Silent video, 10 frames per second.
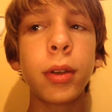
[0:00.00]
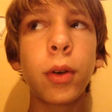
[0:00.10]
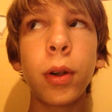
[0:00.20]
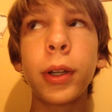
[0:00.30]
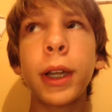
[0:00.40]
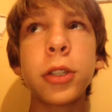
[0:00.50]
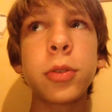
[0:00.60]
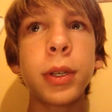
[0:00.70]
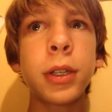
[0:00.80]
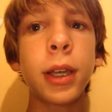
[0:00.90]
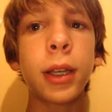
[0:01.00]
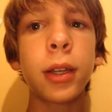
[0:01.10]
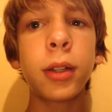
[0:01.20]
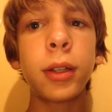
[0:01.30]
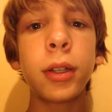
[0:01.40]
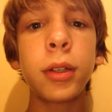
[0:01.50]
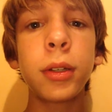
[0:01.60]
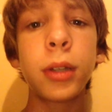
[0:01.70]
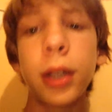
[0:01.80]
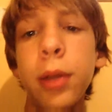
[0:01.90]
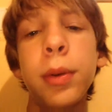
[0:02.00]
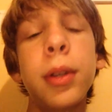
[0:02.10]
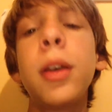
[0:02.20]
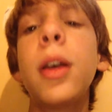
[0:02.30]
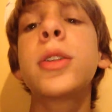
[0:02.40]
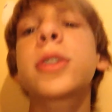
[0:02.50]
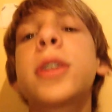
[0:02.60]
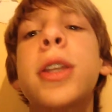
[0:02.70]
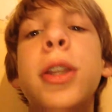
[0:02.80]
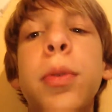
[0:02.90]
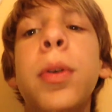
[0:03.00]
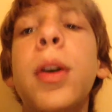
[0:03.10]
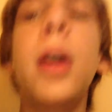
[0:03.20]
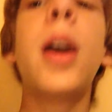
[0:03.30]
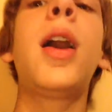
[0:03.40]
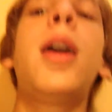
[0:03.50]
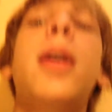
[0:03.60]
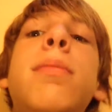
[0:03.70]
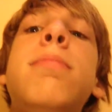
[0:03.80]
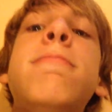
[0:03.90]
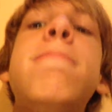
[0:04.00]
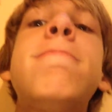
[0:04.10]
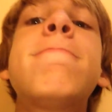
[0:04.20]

or next week technically. Anyway, let's continue. Um